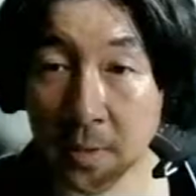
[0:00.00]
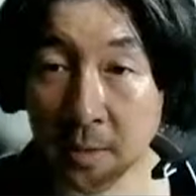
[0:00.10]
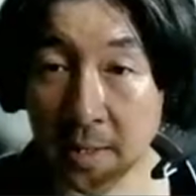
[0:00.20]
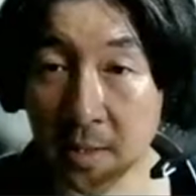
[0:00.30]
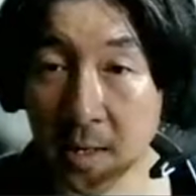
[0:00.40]

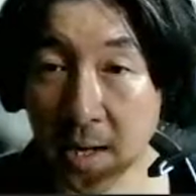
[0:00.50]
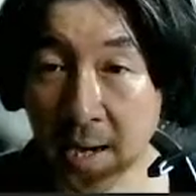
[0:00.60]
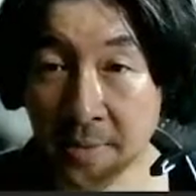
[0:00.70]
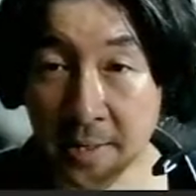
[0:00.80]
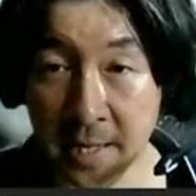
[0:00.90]
Okay,
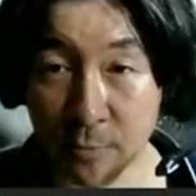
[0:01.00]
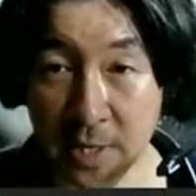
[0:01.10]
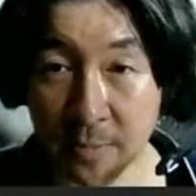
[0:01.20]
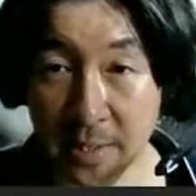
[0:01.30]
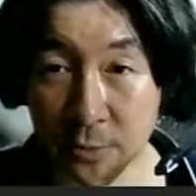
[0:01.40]
and then now we
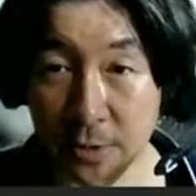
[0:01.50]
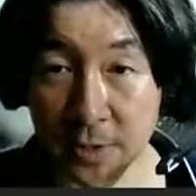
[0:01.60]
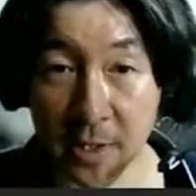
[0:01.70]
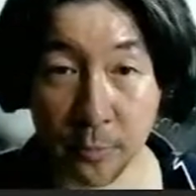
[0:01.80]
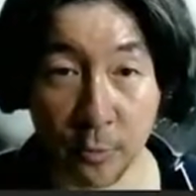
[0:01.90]
get back to its
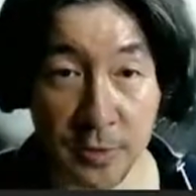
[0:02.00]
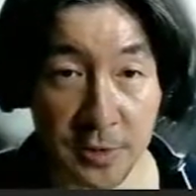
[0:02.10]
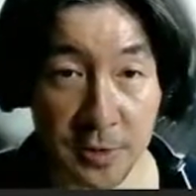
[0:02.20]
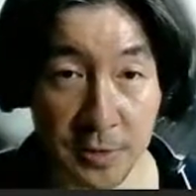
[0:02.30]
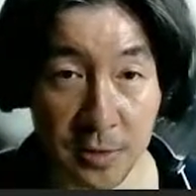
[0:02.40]
thought
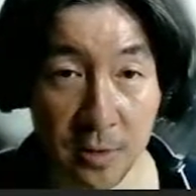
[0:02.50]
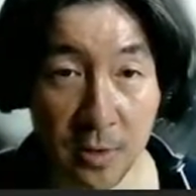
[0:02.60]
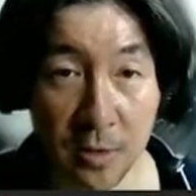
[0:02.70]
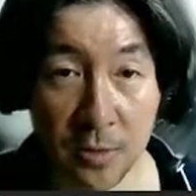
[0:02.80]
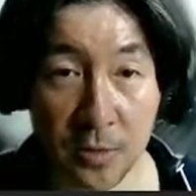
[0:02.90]
processes.
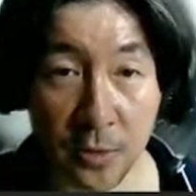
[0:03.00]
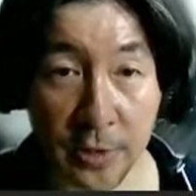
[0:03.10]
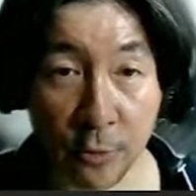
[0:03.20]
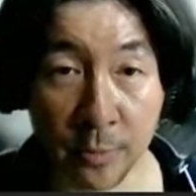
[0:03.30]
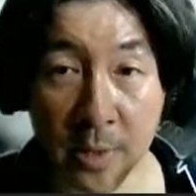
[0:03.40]
So
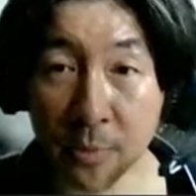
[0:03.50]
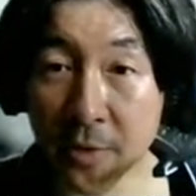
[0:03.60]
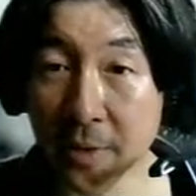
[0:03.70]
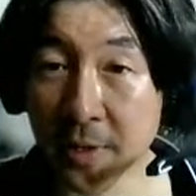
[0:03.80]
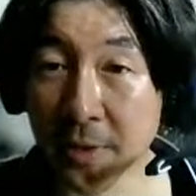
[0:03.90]
you remember
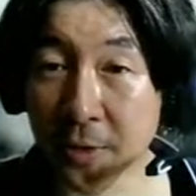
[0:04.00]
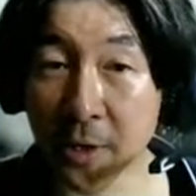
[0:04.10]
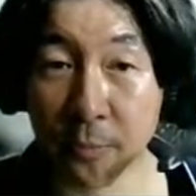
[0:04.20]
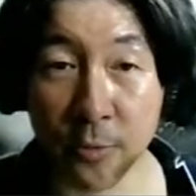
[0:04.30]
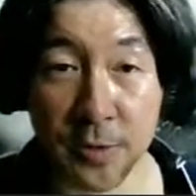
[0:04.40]
the
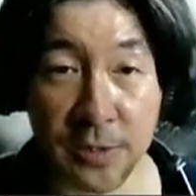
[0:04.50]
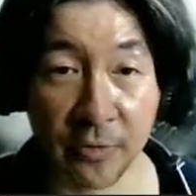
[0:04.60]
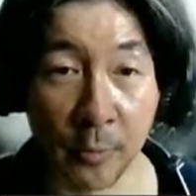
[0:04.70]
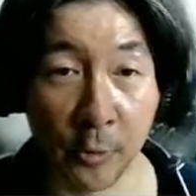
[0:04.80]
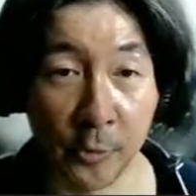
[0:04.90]
thought process
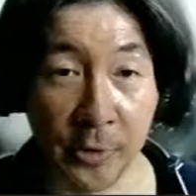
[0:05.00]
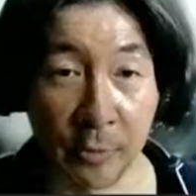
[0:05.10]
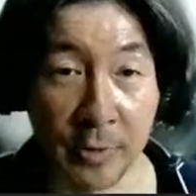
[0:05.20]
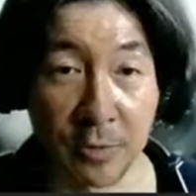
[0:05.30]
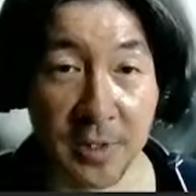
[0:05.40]
from earlier
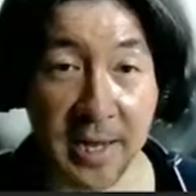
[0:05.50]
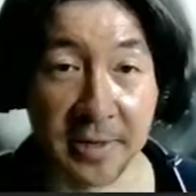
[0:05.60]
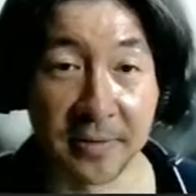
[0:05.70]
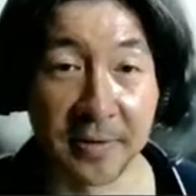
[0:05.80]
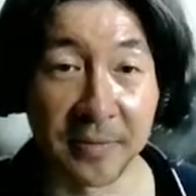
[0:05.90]
when it was like
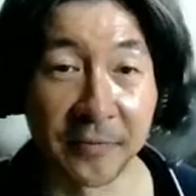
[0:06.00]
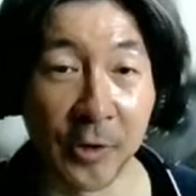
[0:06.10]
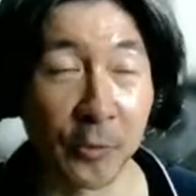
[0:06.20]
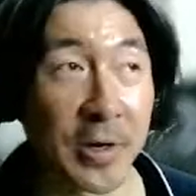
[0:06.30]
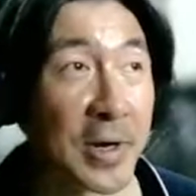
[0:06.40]

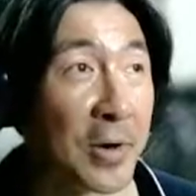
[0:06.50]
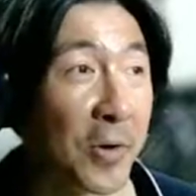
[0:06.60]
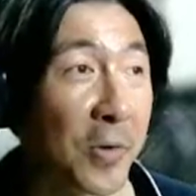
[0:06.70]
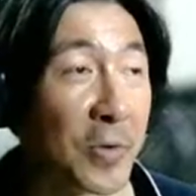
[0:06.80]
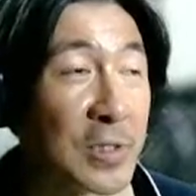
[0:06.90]
very,
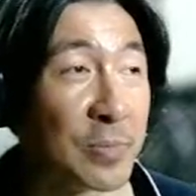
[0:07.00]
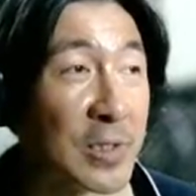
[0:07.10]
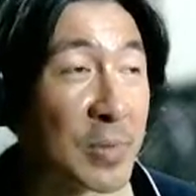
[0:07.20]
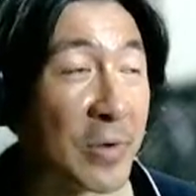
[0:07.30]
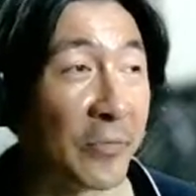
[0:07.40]
oh, this
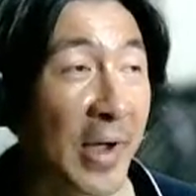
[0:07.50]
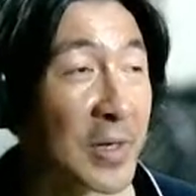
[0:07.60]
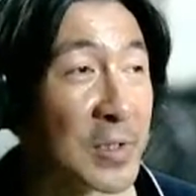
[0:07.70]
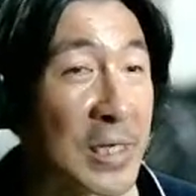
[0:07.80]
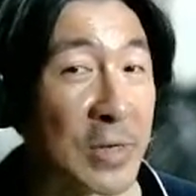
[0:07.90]
must be
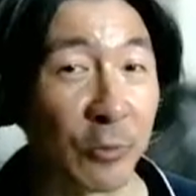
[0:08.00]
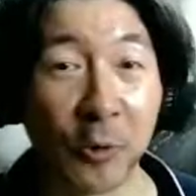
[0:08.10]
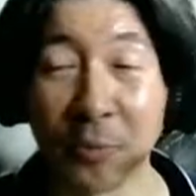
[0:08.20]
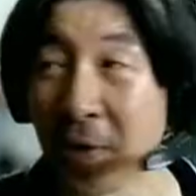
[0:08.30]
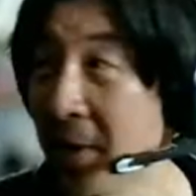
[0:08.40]
fantasy
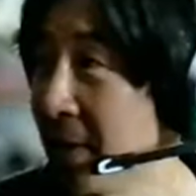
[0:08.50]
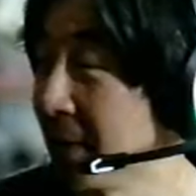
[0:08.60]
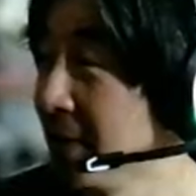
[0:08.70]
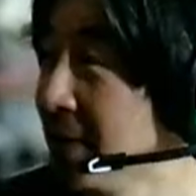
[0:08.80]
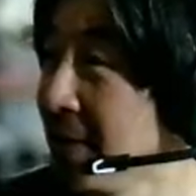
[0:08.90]

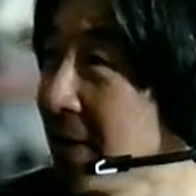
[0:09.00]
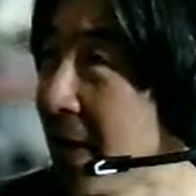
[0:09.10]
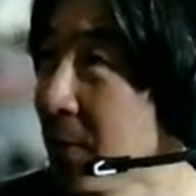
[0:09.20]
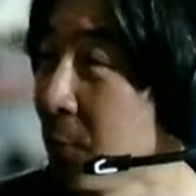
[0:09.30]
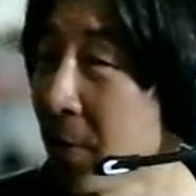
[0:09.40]
role-playing.
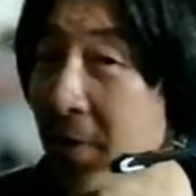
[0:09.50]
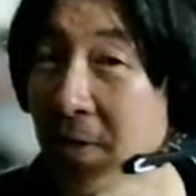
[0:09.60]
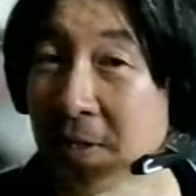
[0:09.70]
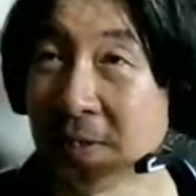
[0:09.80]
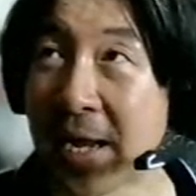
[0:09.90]
I don't reckon
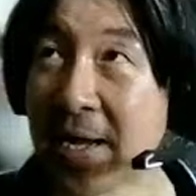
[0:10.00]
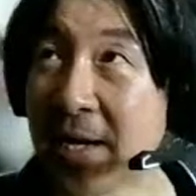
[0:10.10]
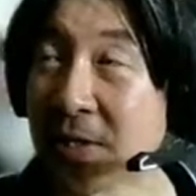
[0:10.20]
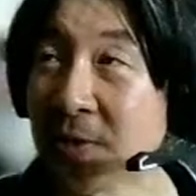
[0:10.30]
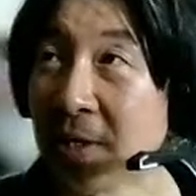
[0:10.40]
it is. AI
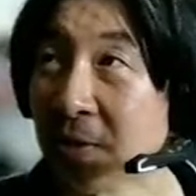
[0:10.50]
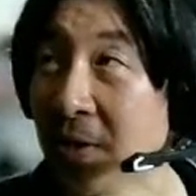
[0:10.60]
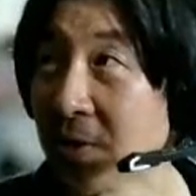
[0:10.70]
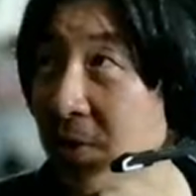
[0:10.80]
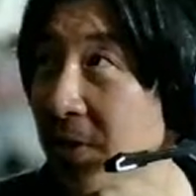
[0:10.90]
is not
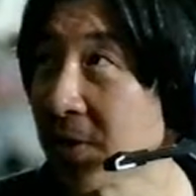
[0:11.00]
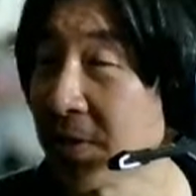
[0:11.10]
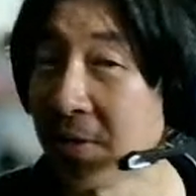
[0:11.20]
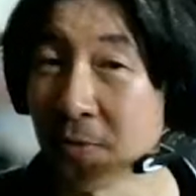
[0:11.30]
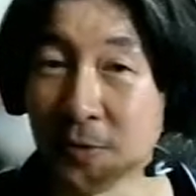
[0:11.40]
conscious.
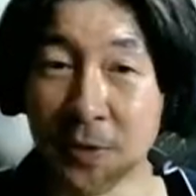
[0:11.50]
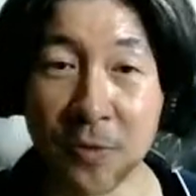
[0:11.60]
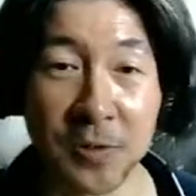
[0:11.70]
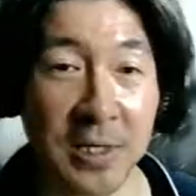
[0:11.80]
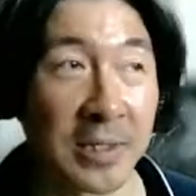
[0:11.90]
There's no
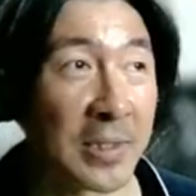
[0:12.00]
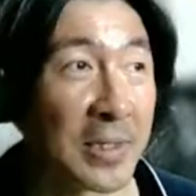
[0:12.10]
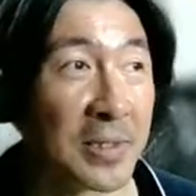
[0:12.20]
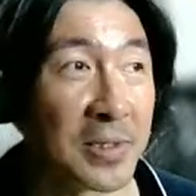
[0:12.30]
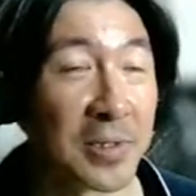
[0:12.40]

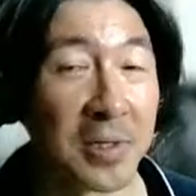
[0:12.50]
sentience.